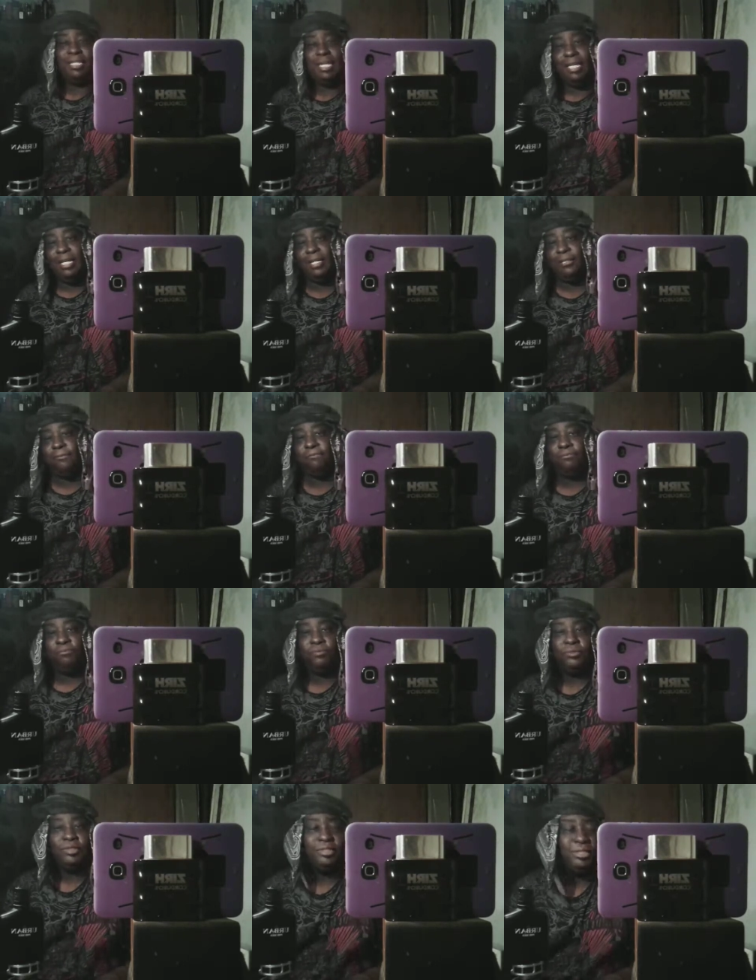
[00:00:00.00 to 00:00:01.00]
10,
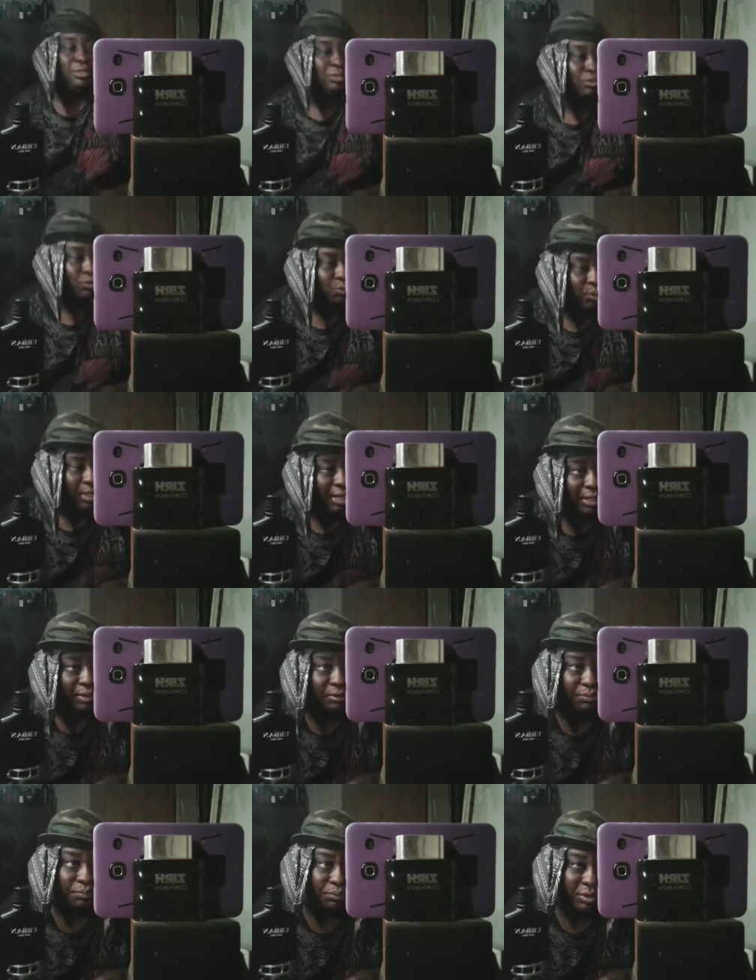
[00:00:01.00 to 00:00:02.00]
10 or
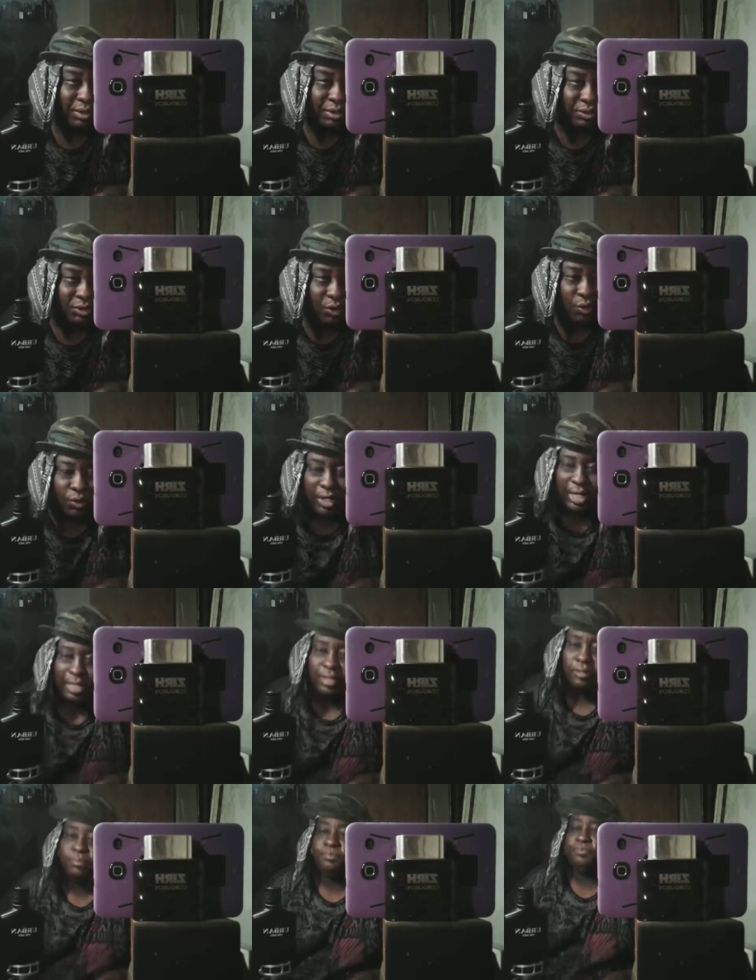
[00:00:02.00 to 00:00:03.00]
12. So you
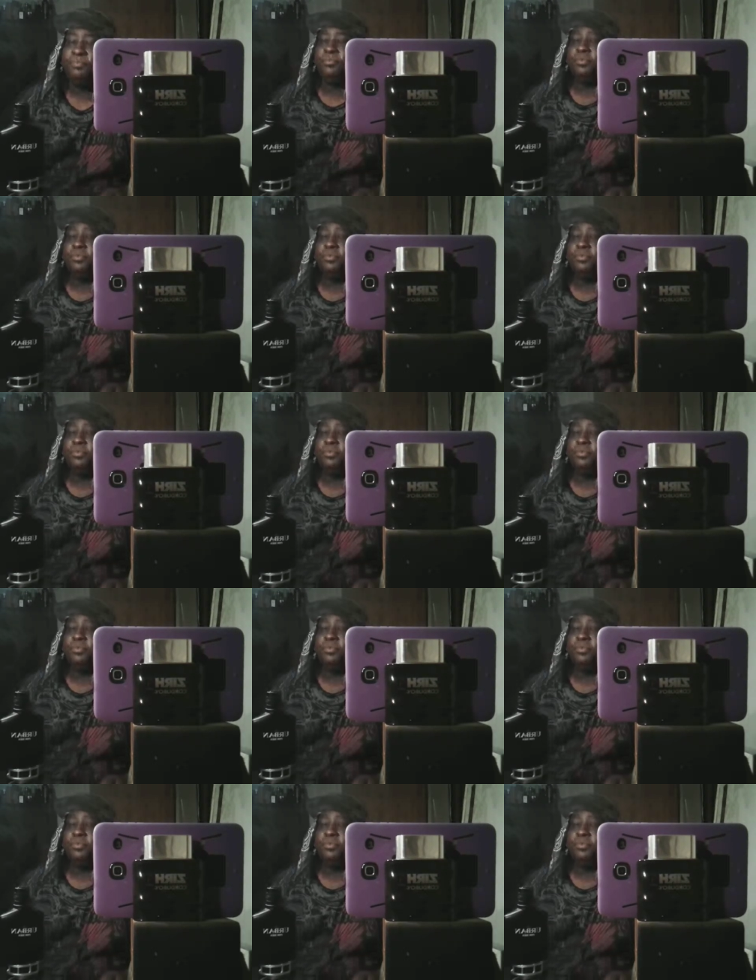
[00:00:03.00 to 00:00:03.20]
ain't